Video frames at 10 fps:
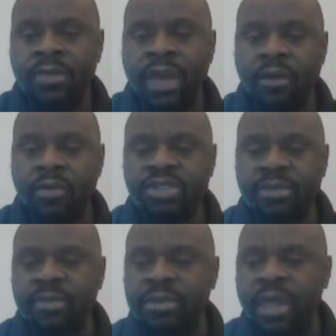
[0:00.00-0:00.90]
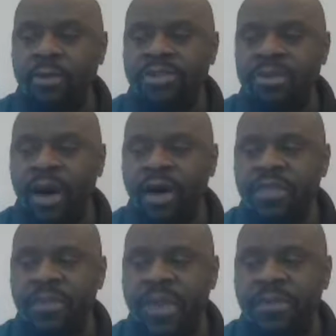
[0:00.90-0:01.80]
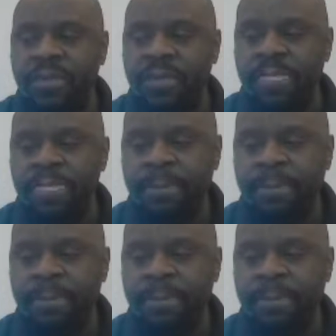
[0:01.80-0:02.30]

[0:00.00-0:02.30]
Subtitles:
there was some other people